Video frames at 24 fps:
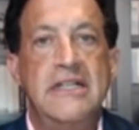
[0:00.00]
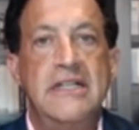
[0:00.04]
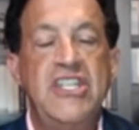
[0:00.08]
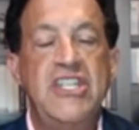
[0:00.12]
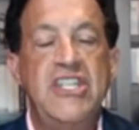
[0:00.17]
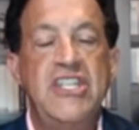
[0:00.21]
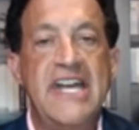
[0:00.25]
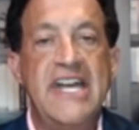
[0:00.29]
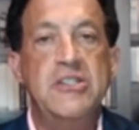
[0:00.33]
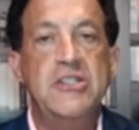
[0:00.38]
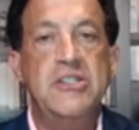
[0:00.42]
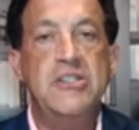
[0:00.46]

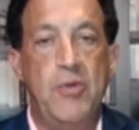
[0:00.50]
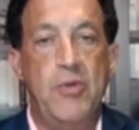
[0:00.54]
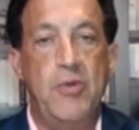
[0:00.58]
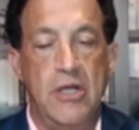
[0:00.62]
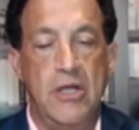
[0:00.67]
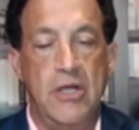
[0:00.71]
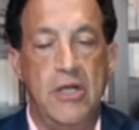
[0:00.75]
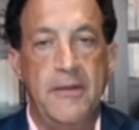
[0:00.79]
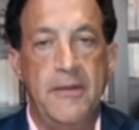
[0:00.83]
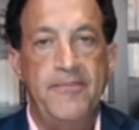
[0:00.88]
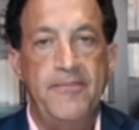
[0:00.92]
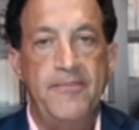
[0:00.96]

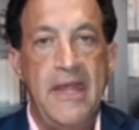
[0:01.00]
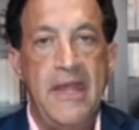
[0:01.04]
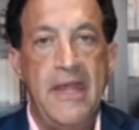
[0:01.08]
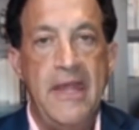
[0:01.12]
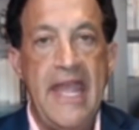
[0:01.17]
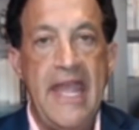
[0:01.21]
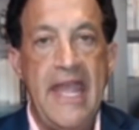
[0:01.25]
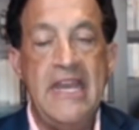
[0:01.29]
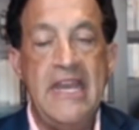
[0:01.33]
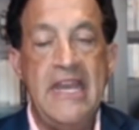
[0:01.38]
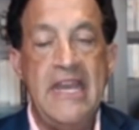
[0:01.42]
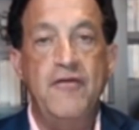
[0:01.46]
textbook.
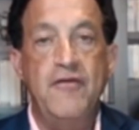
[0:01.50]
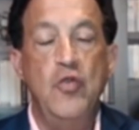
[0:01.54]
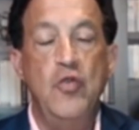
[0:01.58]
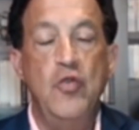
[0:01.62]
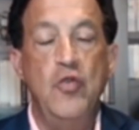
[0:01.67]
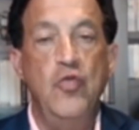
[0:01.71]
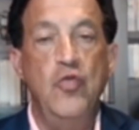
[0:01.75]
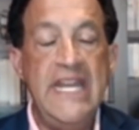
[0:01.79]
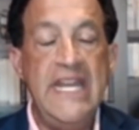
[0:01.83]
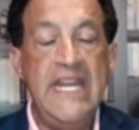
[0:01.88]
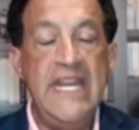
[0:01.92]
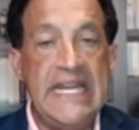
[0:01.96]
And if
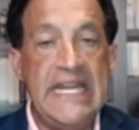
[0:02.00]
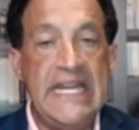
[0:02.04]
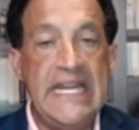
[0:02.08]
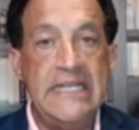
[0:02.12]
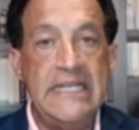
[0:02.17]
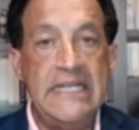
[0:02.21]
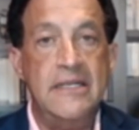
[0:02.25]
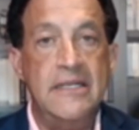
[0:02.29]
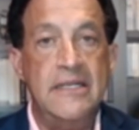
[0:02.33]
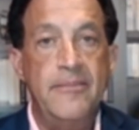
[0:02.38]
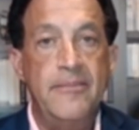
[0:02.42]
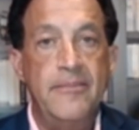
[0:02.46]
you read
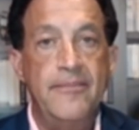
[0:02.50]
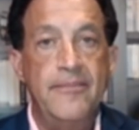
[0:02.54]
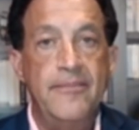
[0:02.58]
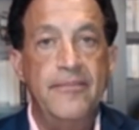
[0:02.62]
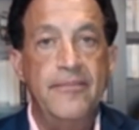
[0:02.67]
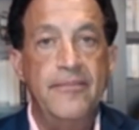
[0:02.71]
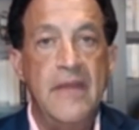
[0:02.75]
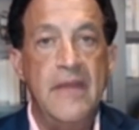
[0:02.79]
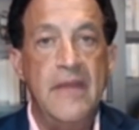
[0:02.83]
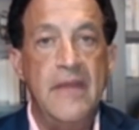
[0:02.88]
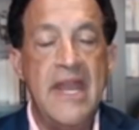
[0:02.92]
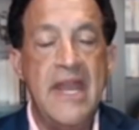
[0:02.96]
it,
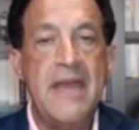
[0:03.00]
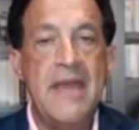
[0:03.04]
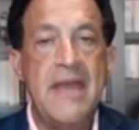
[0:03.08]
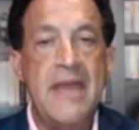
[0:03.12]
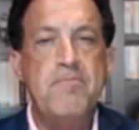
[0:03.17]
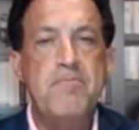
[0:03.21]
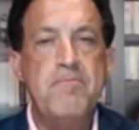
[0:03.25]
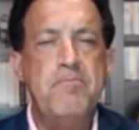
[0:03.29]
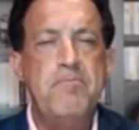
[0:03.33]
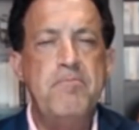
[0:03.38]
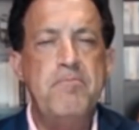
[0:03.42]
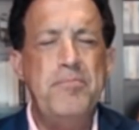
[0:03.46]
and
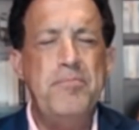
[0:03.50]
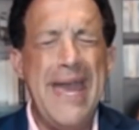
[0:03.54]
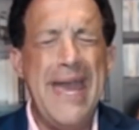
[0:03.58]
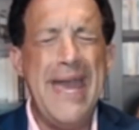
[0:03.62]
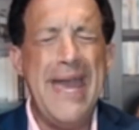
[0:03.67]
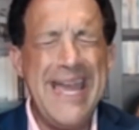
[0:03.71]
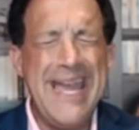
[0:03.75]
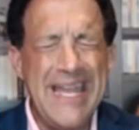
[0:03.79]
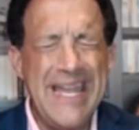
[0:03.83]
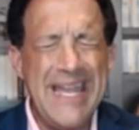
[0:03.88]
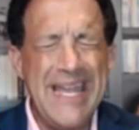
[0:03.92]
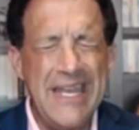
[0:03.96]
I
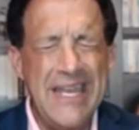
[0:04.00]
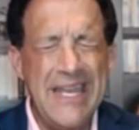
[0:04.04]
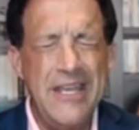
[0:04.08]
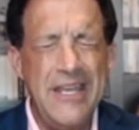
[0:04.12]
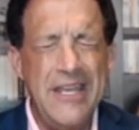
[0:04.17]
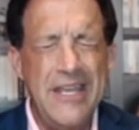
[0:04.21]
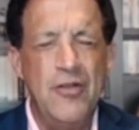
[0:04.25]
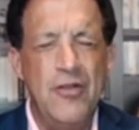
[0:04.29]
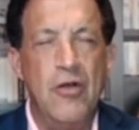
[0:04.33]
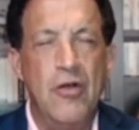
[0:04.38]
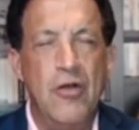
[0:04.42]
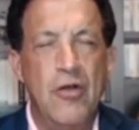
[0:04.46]
beg
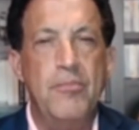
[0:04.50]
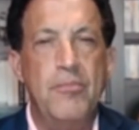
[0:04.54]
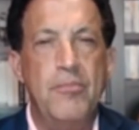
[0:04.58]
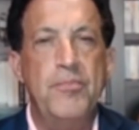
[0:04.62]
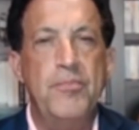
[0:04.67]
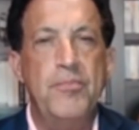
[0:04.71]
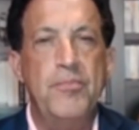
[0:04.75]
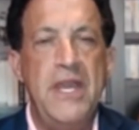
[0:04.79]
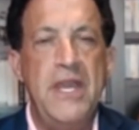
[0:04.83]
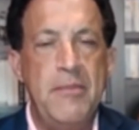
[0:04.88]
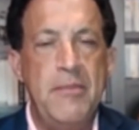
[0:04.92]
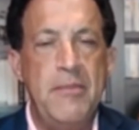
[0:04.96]
your
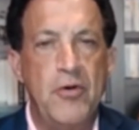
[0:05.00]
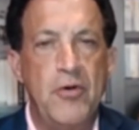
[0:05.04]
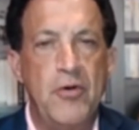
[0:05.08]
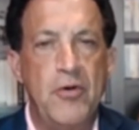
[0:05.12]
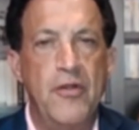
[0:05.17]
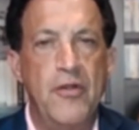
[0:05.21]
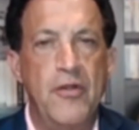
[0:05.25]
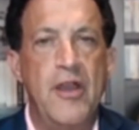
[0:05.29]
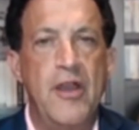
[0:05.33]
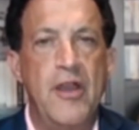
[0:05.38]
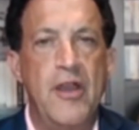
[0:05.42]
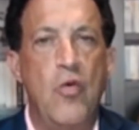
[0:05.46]

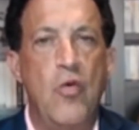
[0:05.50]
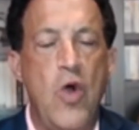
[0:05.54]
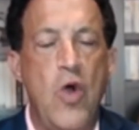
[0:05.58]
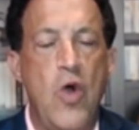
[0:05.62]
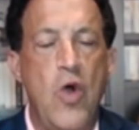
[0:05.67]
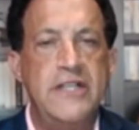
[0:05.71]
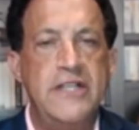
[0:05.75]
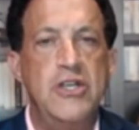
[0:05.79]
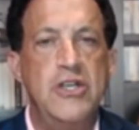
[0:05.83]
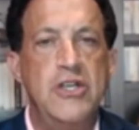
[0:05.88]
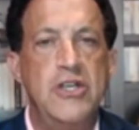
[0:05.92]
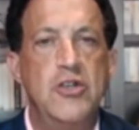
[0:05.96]
people that are
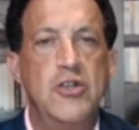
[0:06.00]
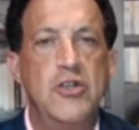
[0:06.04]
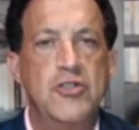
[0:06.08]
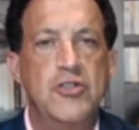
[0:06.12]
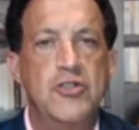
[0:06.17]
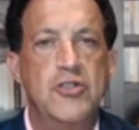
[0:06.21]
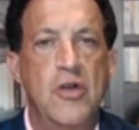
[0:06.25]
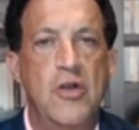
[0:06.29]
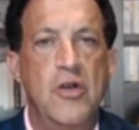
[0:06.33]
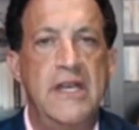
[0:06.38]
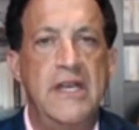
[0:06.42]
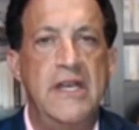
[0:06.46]
watching your
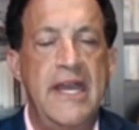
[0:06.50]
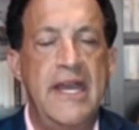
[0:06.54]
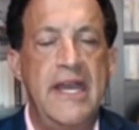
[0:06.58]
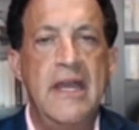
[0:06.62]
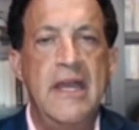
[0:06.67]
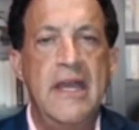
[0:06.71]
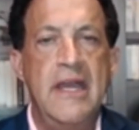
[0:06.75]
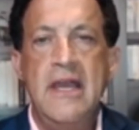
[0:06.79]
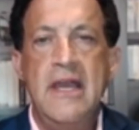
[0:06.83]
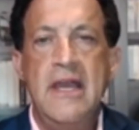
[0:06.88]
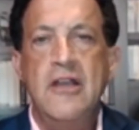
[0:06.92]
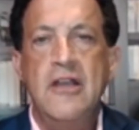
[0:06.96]
show
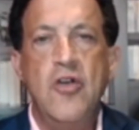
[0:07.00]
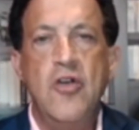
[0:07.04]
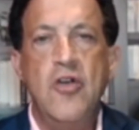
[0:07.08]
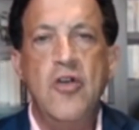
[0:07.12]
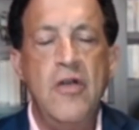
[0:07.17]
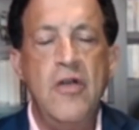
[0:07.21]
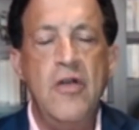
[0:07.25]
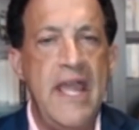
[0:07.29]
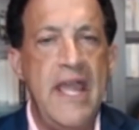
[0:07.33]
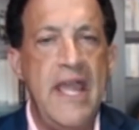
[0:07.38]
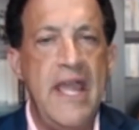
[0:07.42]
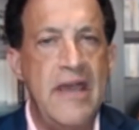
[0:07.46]
today,
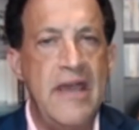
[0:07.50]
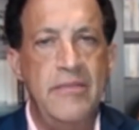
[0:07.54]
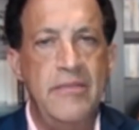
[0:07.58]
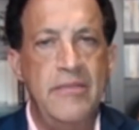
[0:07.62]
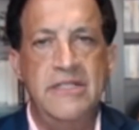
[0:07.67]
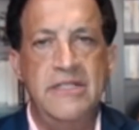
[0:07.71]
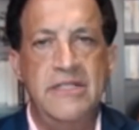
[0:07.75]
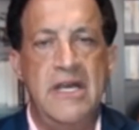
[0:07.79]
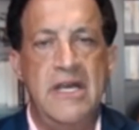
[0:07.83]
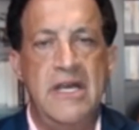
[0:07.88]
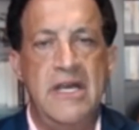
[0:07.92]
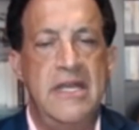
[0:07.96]
go to
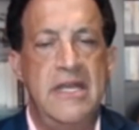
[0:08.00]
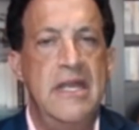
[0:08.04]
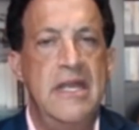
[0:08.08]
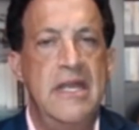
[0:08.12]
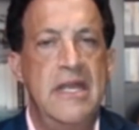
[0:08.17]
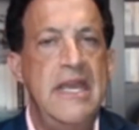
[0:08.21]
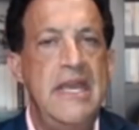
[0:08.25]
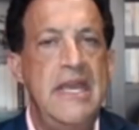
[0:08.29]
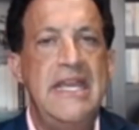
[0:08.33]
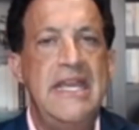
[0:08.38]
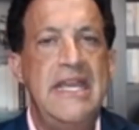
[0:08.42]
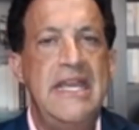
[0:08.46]
Amazon,
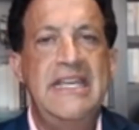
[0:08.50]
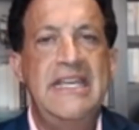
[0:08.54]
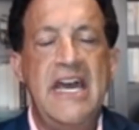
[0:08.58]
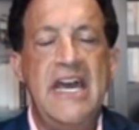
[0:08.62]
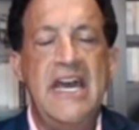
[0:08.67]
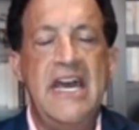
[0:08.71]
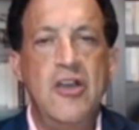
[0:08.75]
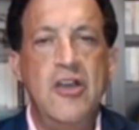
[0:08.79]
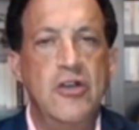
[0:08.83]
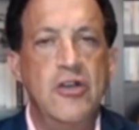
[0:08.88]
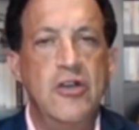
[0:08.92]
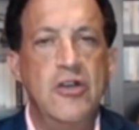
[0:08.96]

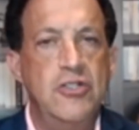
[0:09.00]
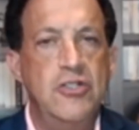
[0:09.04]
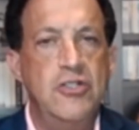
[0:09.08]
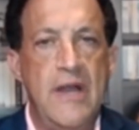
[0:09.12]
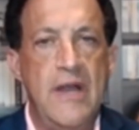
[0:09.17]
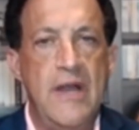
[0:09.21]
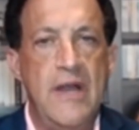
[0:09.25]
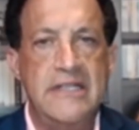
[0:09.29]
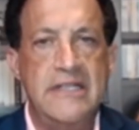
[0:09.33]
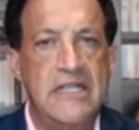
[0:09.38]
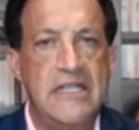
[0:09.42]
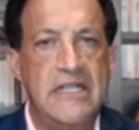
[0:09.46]
get a good
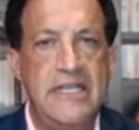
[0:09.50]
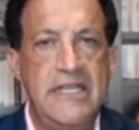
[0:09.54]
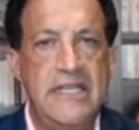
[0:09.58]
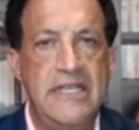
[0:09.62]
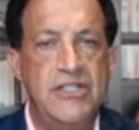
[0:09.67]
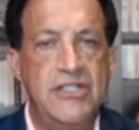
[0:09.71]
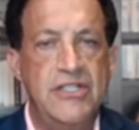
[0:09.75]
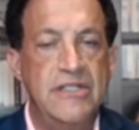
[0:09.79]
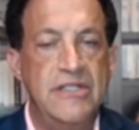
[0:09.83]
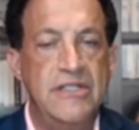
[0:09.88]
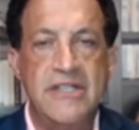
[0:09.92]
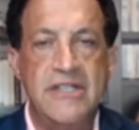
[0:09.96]

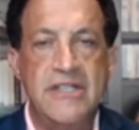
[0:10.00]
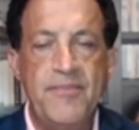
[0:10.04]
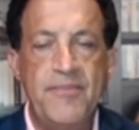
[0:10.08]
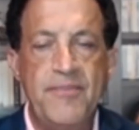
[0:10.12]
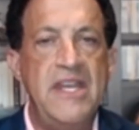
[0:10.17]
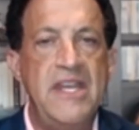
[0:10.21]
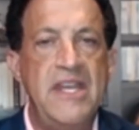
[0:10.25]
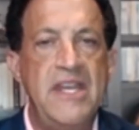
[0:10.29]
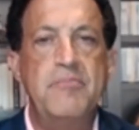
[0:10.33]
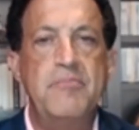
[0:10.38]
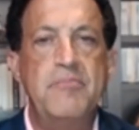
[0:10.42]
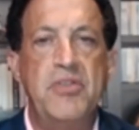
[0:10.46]
translation,
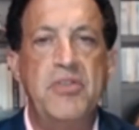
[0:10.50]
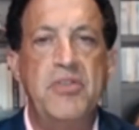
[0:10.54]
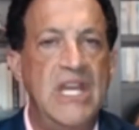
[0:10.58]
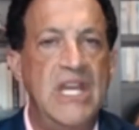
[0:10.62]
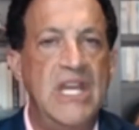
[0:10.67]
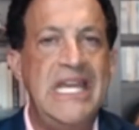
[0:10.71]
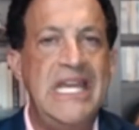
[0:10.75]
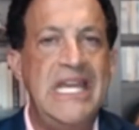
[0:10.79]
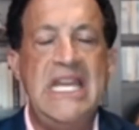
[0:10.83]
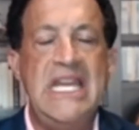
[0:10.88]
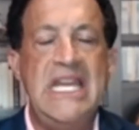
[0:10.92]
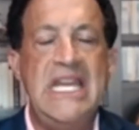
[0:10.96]
something in
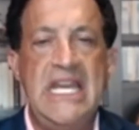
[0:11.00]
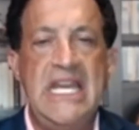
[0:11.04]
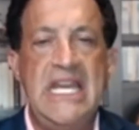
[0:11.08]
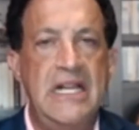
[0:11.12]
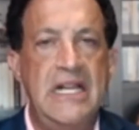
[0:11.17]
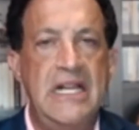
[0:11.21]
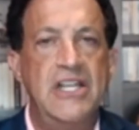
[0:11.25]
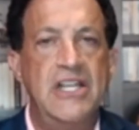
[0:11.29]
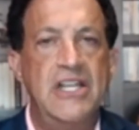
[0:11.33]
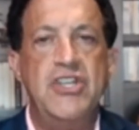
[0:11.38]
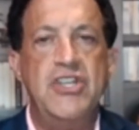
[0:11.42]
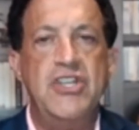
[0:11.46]
plain
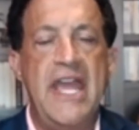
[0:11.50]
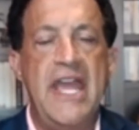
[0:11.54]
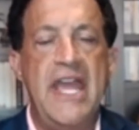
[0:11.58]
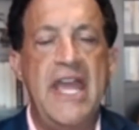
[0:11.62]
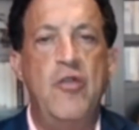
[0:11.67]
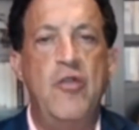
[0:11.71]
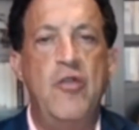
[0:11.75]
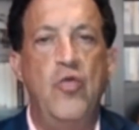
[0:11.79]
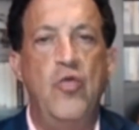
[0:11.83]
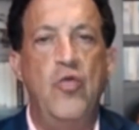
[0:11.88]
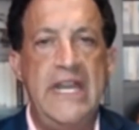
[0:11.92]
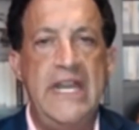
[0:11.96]
English,
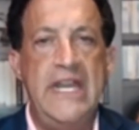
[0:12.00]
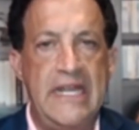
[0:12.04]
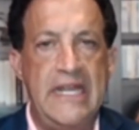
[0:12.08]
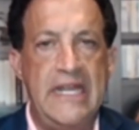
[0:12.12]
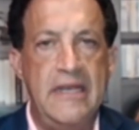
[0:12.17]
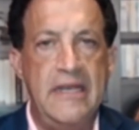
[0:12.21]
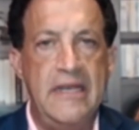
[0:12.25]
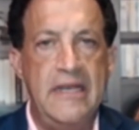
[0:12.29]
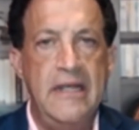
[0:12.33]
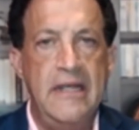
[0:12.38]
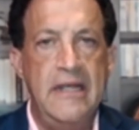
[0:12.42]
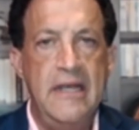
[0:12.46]
and read
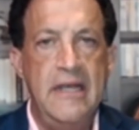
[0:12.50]
it.